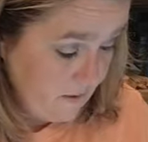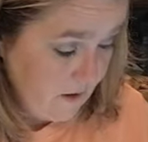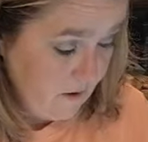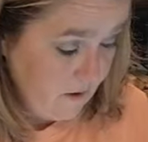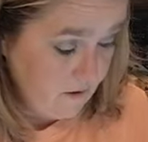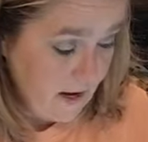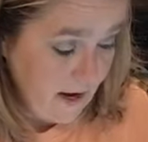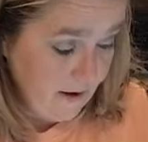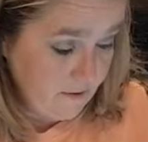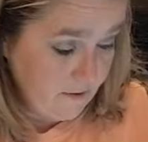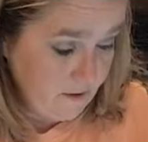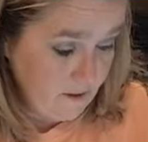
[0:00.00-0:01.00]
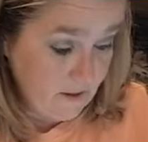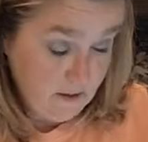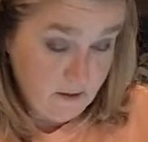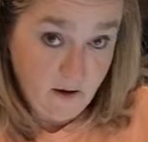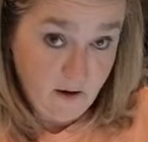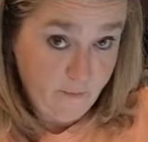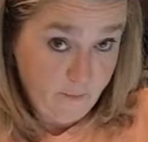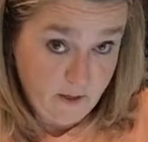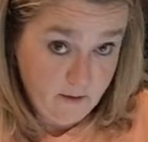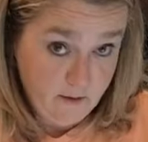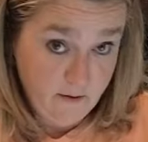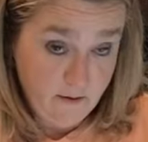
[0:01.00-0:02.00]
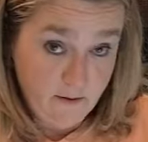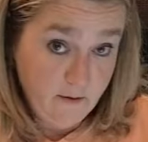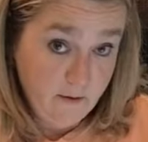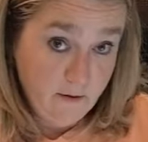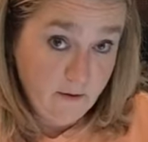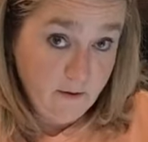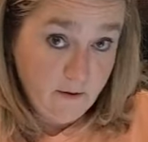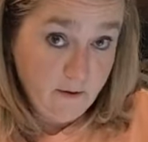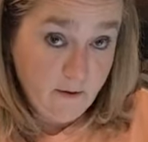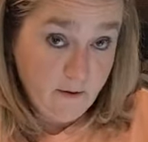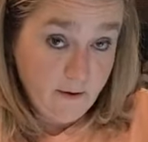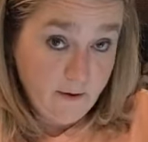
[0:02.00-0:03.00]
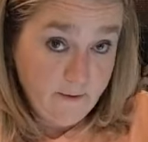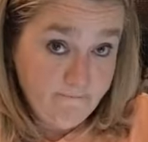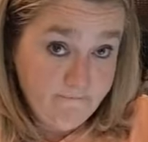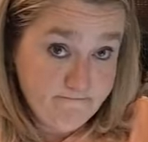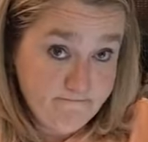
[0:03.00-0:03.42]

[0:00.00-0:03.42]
here at the house, that it's not been that